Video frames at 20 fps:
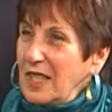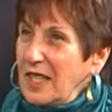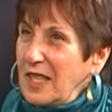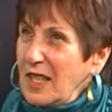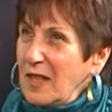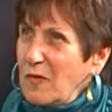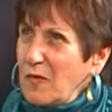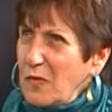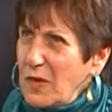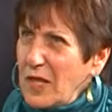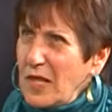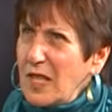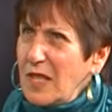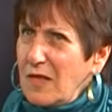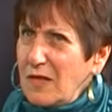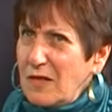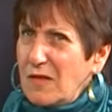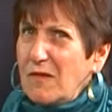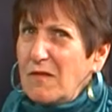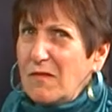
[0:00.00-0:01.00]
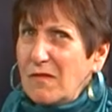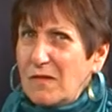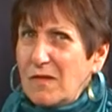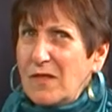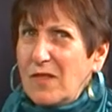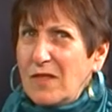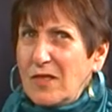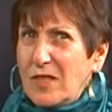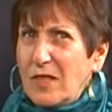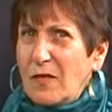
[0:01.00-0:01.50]
And I've been in
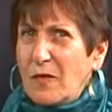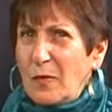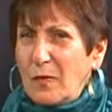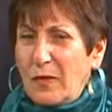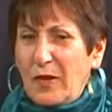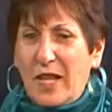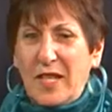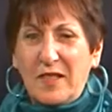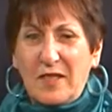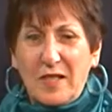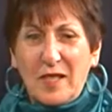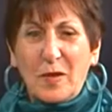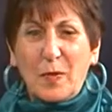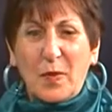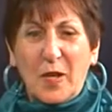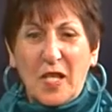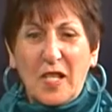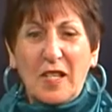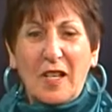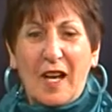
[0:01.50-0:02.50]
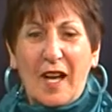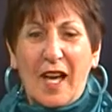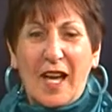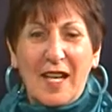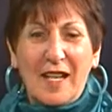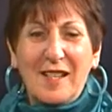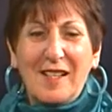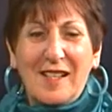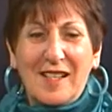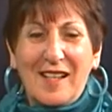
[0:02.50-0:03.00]
different places, but
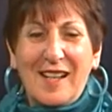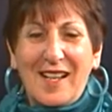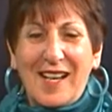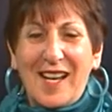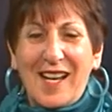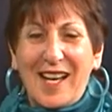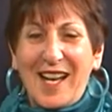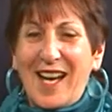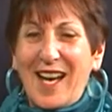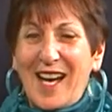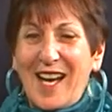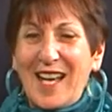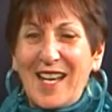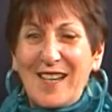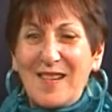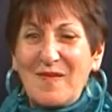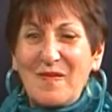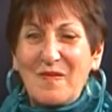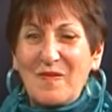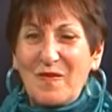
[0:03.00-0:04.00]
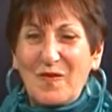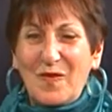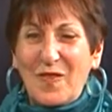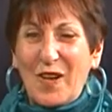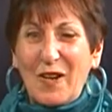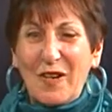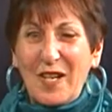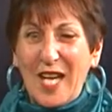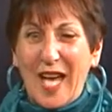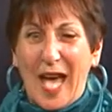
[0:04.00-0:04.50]
I'm
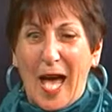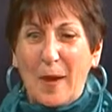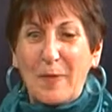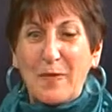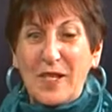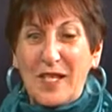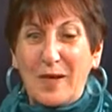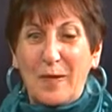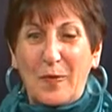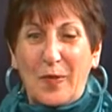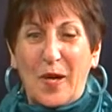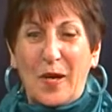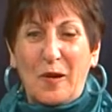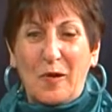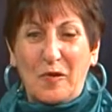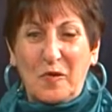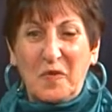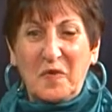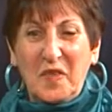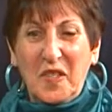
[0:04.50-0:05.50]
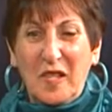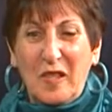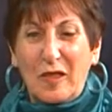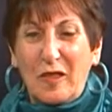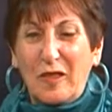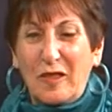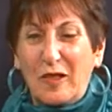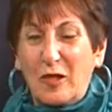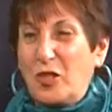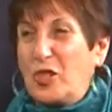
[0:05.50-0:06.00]
very happy about
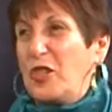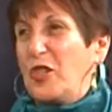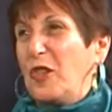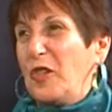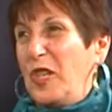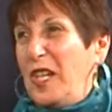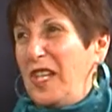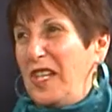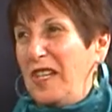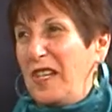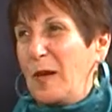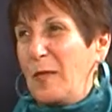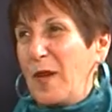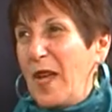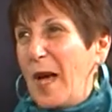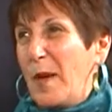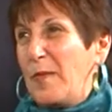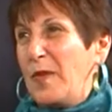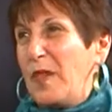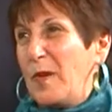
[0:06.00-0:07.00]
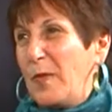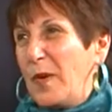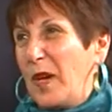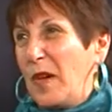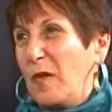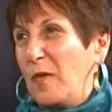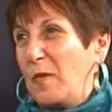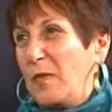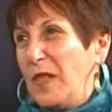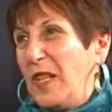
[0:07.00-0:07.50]
the journey. I'm happy
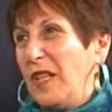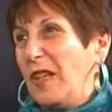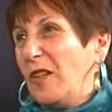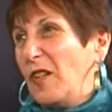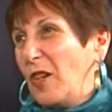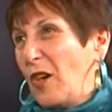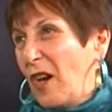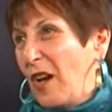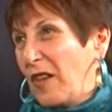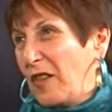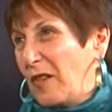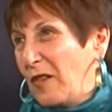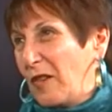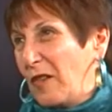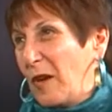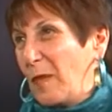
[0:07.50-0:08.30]
about being an author.